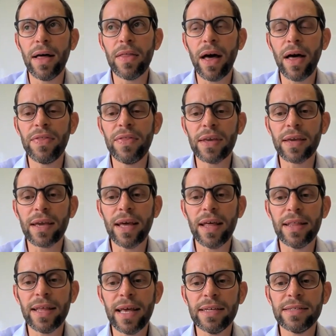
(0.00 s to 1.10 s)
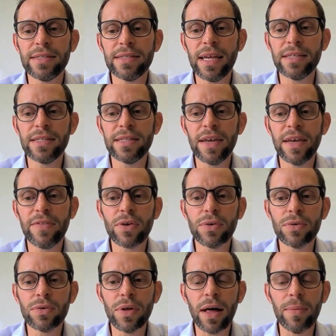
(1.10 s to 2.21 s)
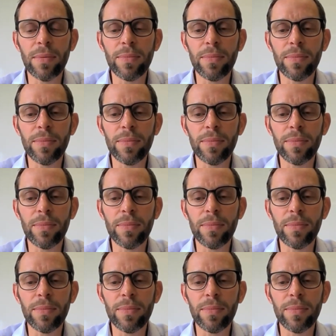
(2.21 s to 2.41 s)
I think it's a difficult